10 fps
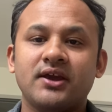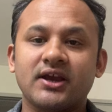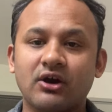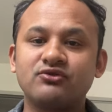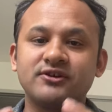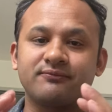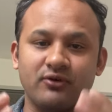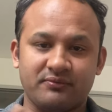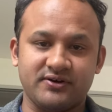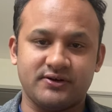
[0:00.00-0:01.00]
Accounting
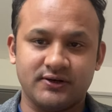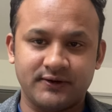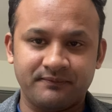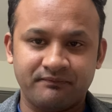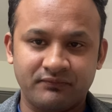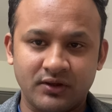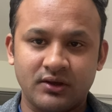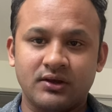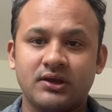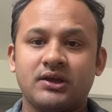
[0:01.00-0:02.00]
profit.
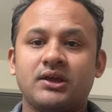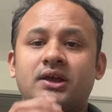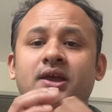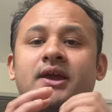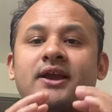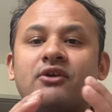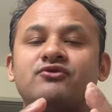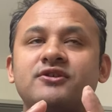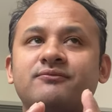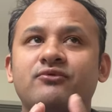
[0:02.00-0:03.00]

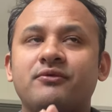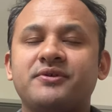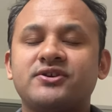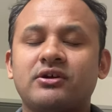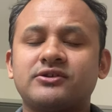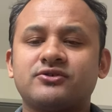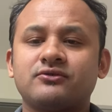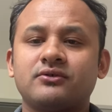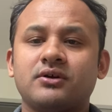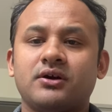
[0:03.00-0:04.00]
Accounting profit
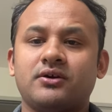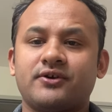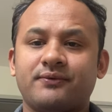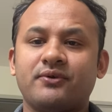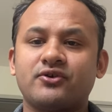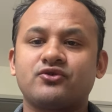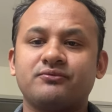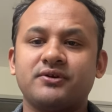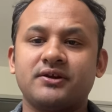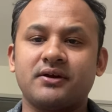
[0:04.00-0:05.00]
also referred to
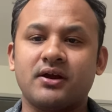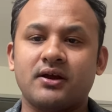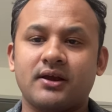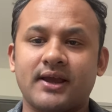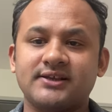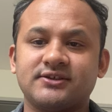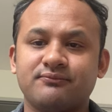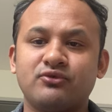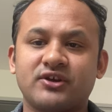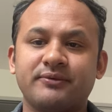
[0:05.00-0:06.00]
be as a
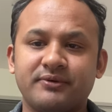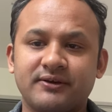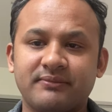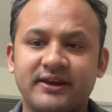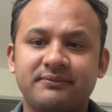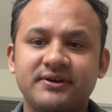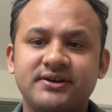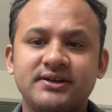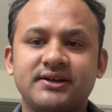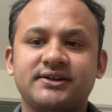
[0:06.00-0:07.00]
bookkeeping
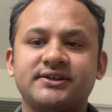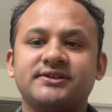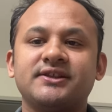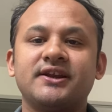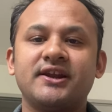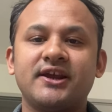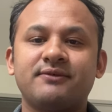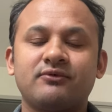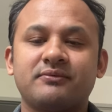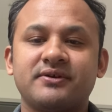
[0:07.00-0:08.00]
benefit. It is the
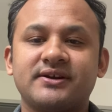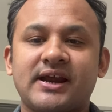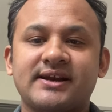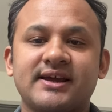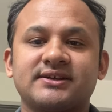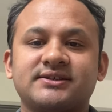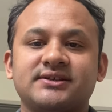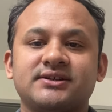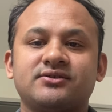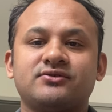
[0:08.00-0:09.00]
net profit that
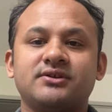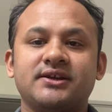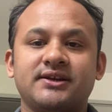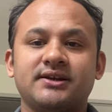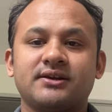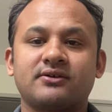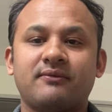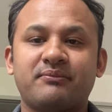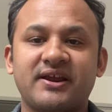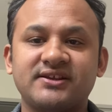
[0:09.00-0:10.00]
exceeds in
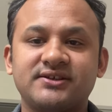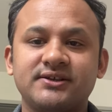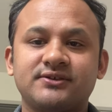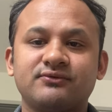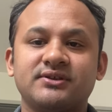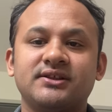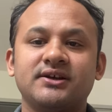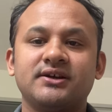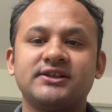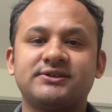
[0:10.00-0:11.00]
compliances with
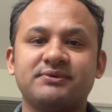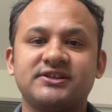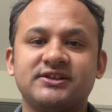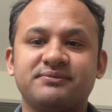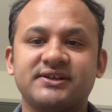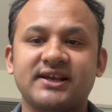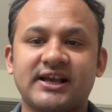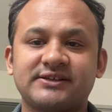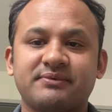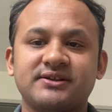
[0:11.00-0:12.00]
the specific
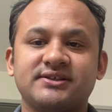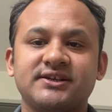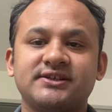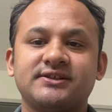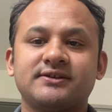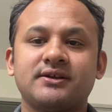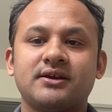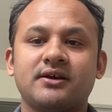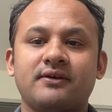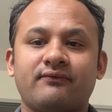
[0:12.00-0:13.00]
expenses
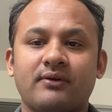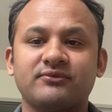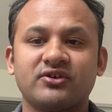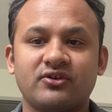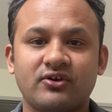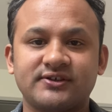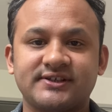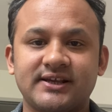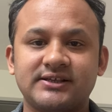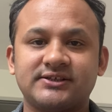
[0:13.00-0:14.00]
from the gross
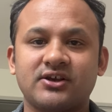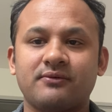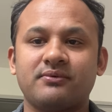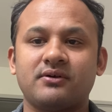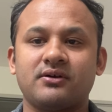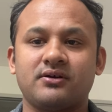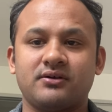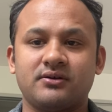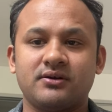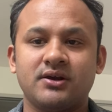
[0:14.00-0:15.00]
sales of
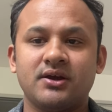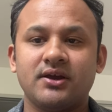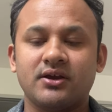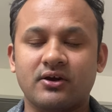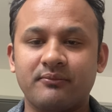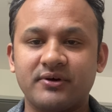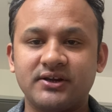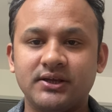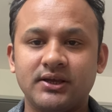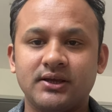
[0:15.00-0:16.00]
a
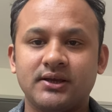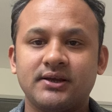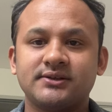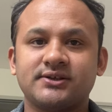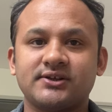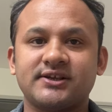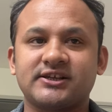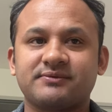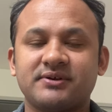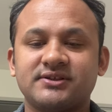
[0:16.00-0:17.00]
company. Such
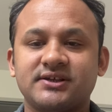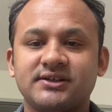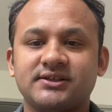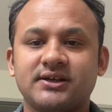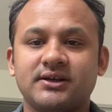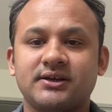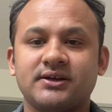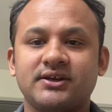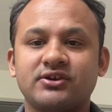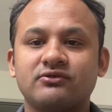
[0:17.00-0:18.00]
expenses
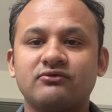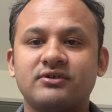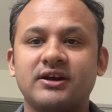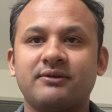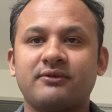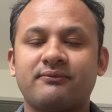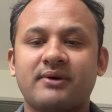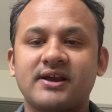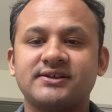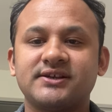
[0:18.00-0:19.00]
include labor
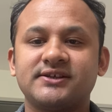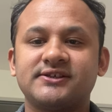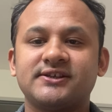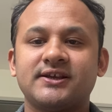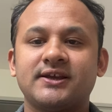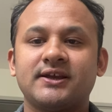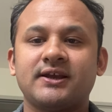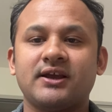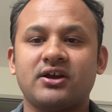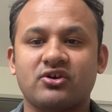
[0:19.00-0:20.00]
prices,
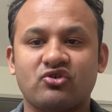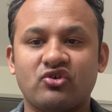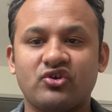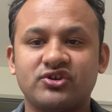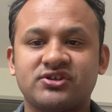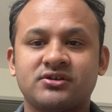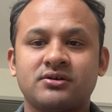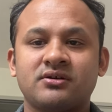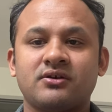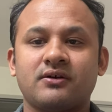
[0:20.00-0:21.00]
cost
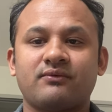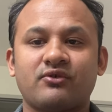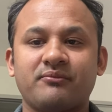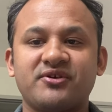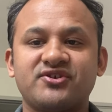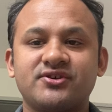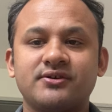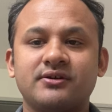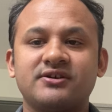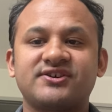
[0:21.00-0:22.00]
of raw
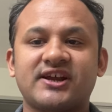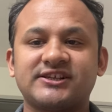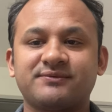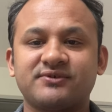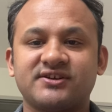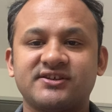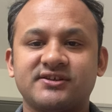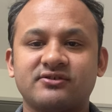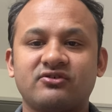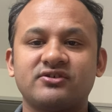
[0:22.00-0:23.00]
material,
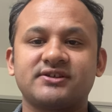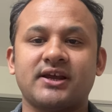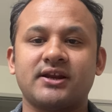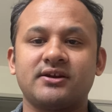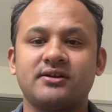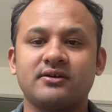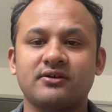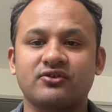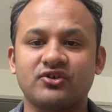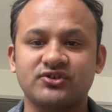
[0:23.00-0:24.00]
transportation cost, and
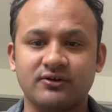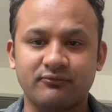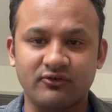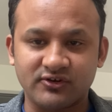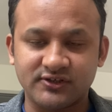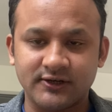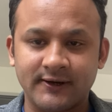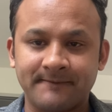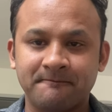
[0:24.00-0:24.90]
the cost of production.